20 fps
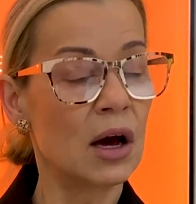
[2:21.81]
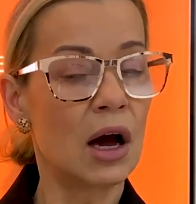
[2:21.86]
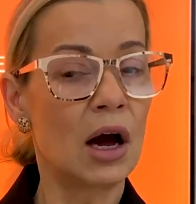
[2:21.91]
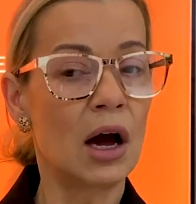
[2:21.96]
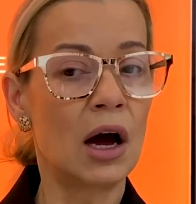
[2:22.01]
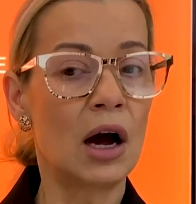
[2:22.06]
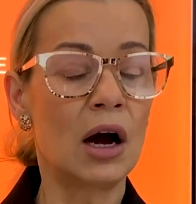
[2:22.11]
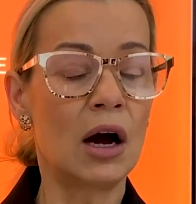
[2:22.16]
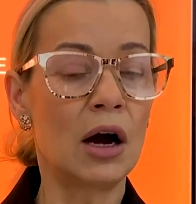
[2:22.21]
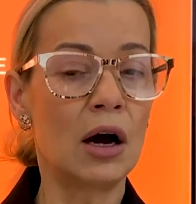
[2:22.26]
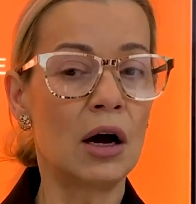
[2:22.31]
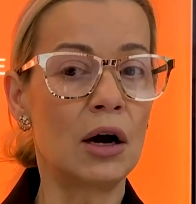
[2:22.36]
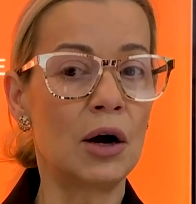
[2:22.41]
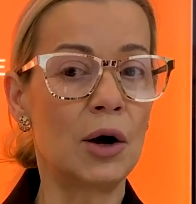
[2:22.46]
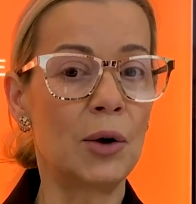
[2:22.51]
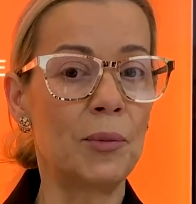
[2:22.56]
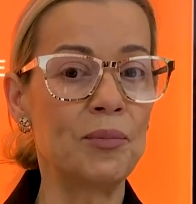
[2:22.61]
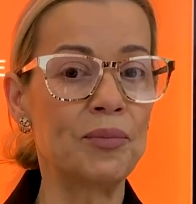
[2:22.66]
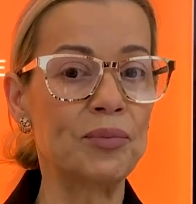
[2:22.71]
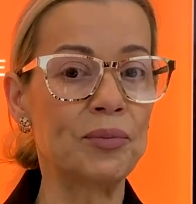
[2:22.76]

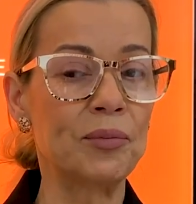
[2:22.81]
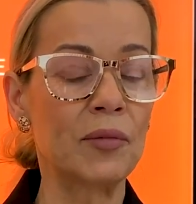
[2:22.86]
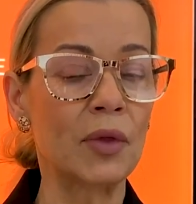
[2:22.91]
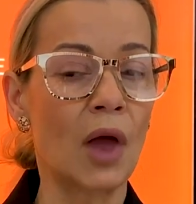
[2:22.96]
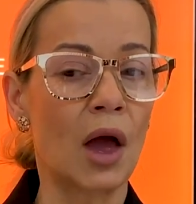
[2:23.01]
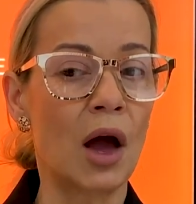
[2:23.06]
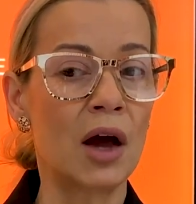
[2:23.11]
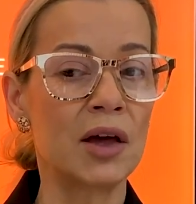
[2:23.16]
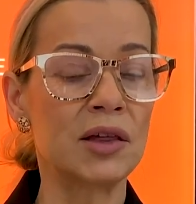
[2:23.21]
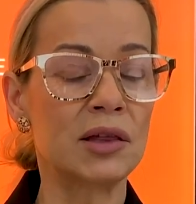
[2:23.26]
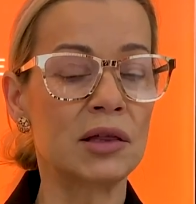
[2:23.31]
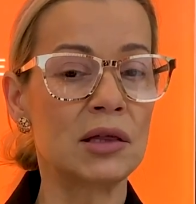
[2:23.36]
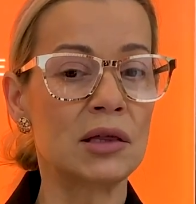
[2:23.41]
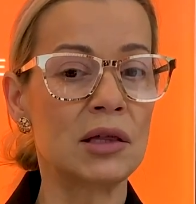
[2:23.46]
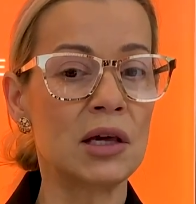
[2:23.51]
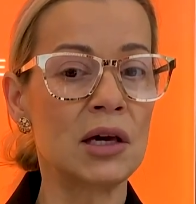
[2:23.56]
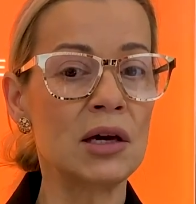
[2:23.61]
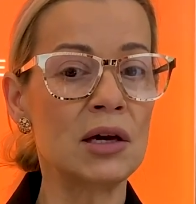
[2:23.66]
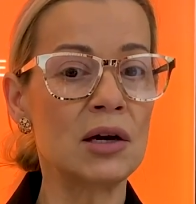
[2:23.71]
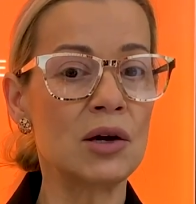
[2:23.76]
I
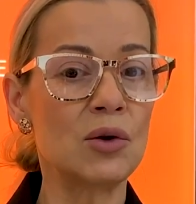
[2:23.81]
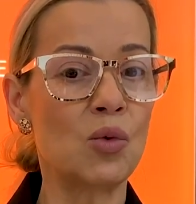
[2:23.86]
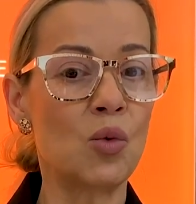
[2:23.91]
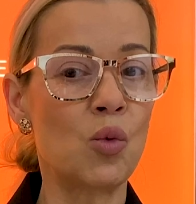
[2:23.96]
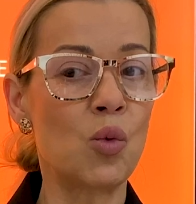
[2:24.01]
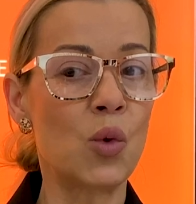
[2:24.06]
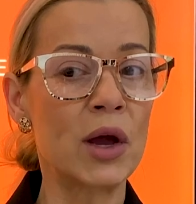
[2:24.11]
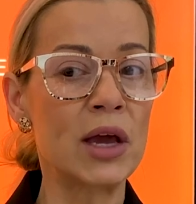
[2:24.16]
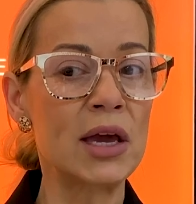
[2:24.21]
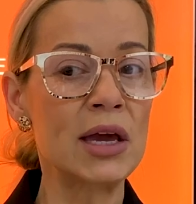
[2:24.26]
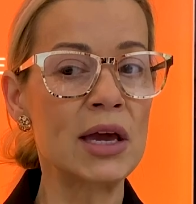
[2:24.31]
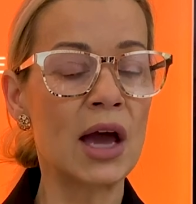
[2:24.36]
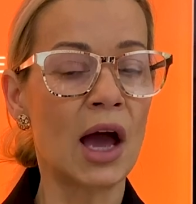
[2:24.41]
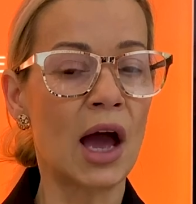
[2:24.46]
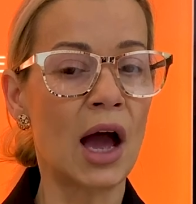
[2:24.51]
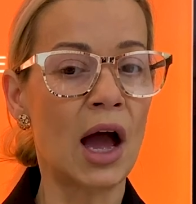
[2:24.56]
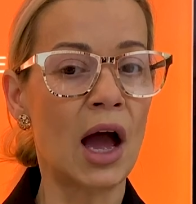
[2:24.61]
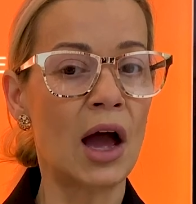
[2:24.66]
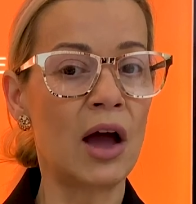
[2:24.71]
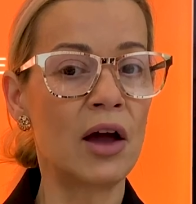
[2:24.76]
think we
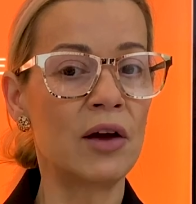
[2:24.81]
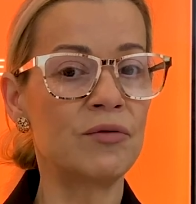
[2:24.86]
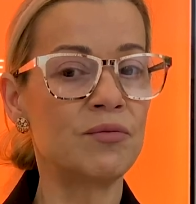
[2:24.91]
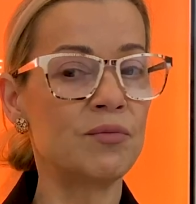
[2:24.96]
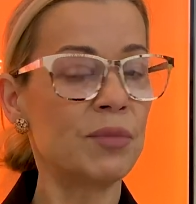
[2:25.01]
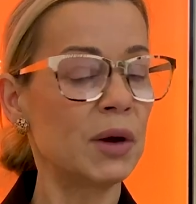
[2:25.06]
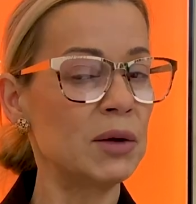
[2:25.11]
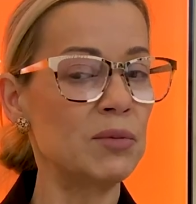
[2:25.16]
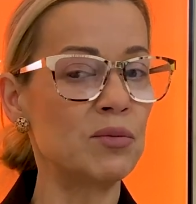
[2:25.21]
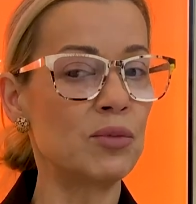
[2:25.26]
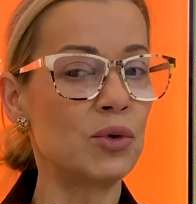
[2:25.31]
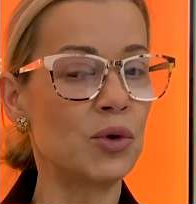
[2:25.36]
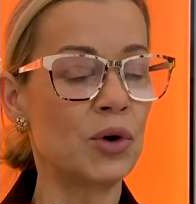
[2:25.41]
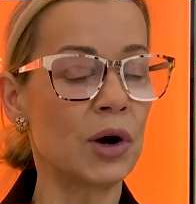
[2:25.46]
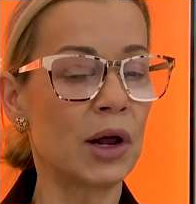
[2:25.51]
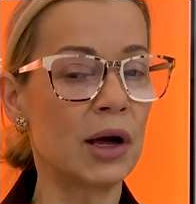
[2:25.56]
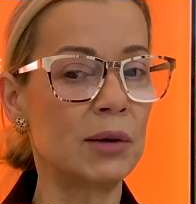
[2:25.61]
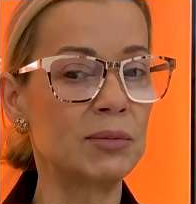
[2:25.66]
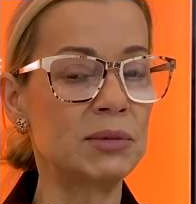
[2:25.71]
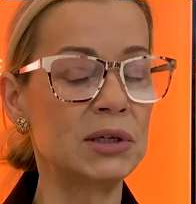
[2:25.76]
have been brought
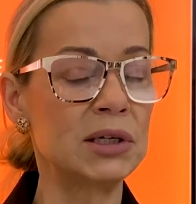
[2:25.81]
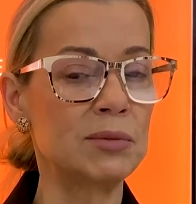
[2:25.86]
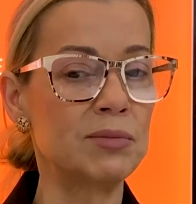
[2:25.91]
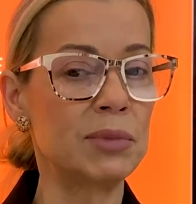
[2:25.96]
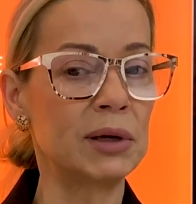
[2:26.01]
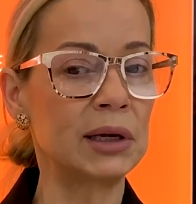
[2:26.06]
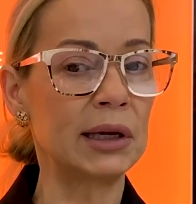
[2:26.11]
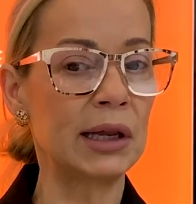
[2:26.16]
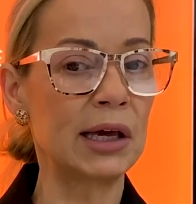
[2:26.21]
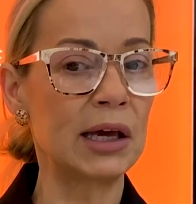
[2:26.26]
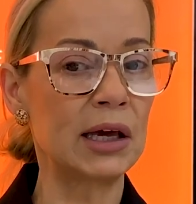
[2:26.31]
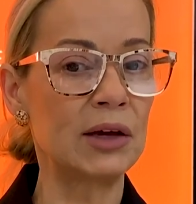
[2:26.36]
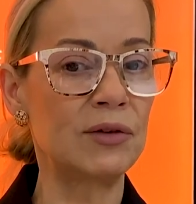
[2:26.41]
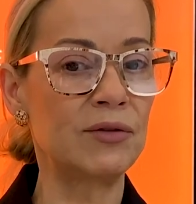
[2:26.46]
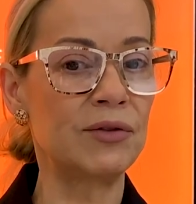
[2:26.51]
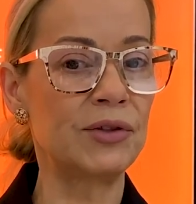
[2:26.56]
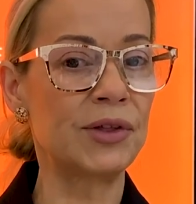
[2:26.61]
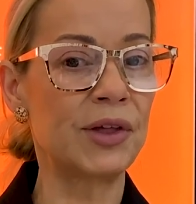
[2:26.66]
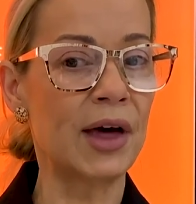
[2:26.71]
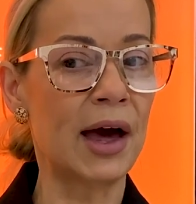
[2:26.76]
up to believe
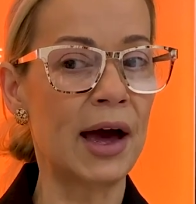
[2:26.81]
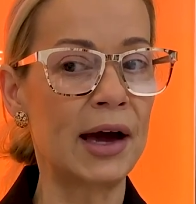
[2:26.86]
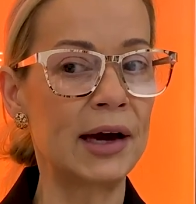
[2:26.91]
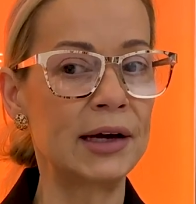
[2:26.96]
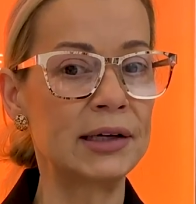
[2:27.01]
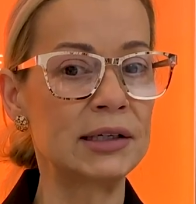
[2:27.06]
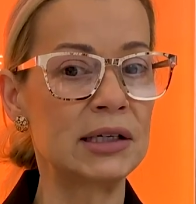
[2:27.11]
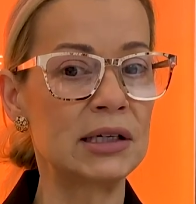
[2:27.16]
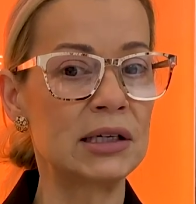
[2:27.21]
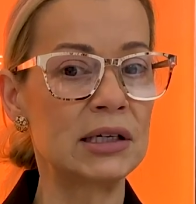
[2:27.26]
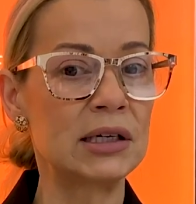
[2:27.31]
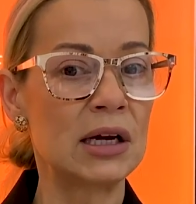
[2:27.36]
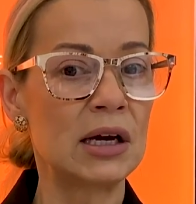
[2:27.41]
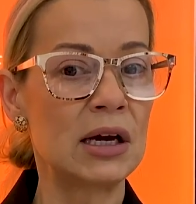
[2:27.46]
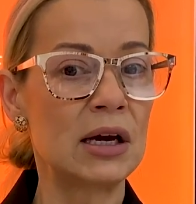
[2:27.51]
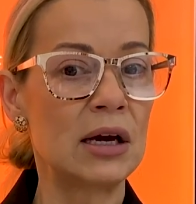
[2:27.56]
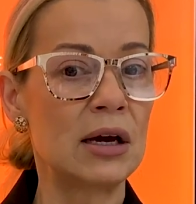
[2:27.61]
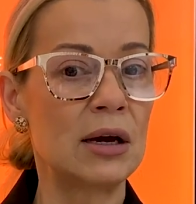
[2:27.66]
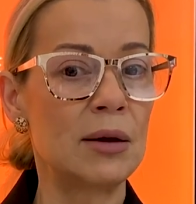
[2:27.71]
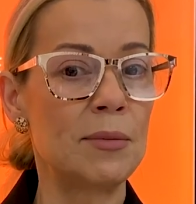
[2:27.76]
that
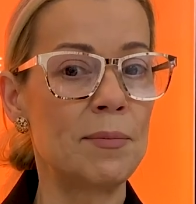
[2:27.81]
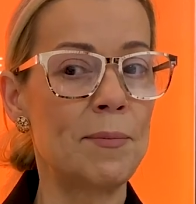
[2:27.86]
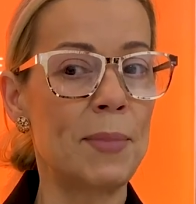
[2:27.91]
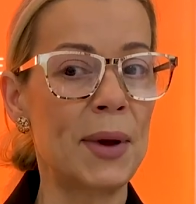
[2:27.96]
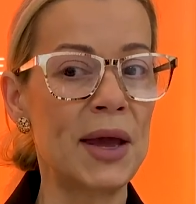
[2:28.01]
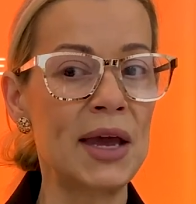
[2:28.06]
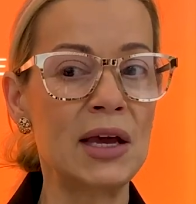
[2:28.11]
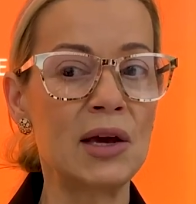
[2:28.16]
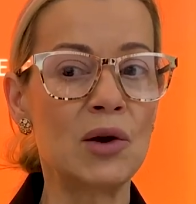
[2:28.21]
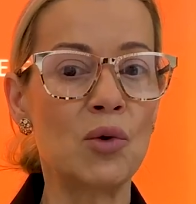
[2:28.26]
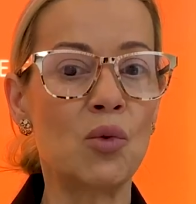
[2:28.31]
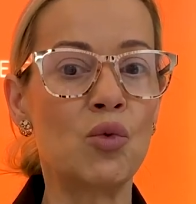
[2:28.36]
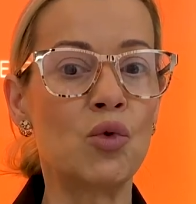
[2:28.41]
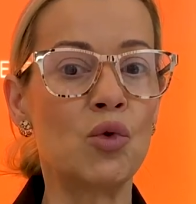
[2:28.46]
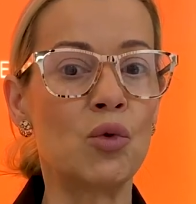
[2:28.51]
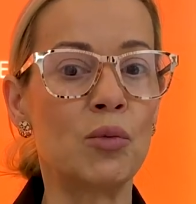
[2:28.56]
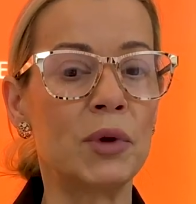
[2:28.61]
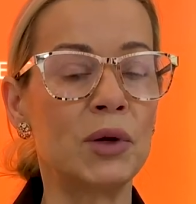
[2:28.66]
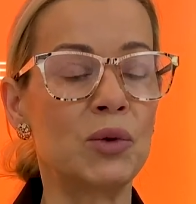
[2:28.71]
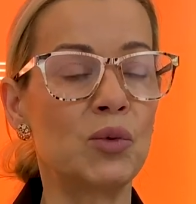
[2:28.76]
being a
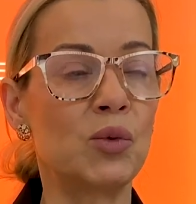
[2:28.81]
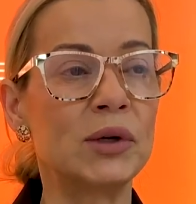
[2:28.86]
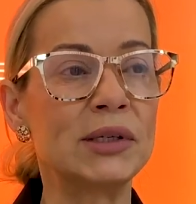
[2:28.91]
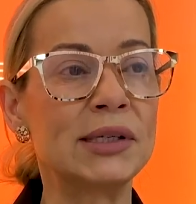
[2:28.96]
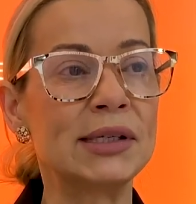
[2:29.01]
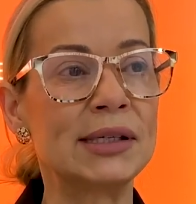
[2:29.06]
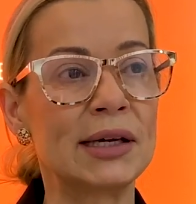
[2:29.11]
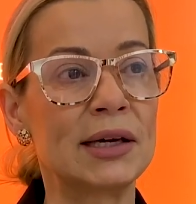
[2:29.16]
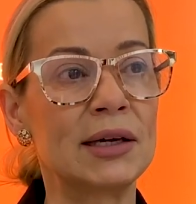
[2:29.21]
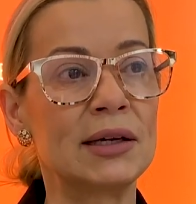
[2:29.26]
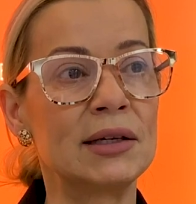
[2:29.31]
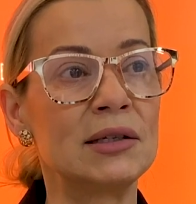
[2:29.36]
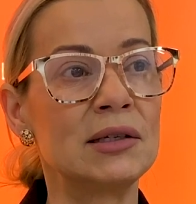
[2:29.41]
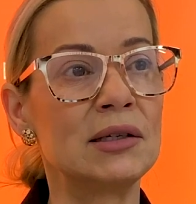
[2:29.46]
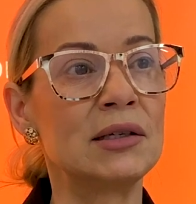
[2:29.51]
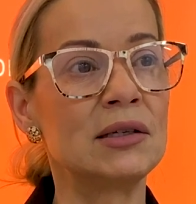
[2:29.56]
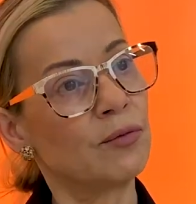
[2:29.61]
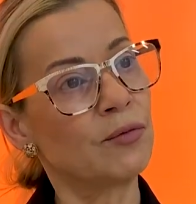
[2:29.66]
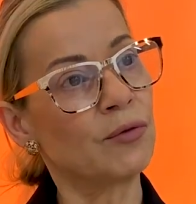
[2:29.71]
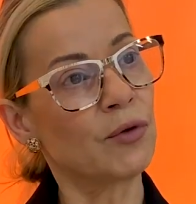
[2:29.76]
woman was second
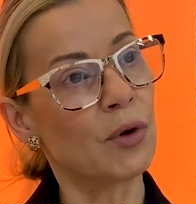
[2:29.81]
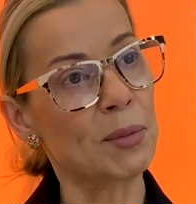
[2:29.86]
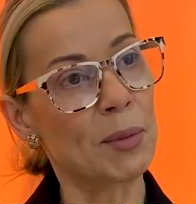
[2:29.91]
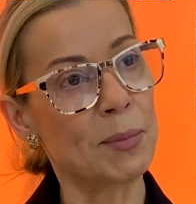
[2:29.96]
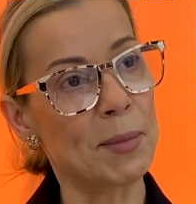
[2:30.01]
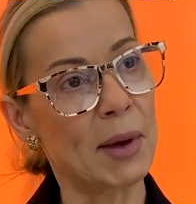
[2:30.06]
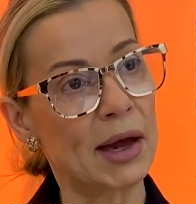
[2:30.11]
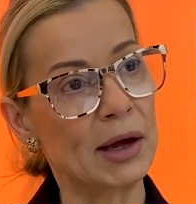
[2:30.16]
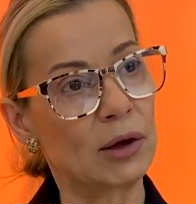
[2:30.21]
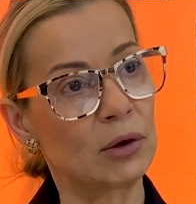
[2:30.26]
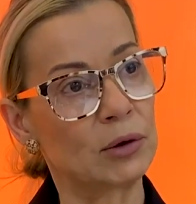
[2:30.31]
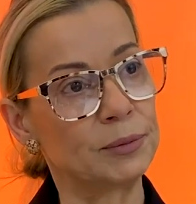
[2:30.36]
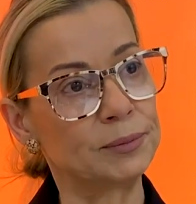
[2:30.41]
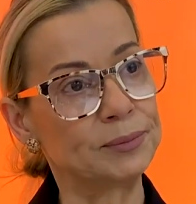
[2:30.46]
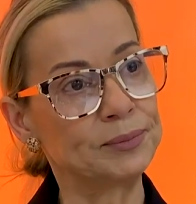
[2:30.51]
from male.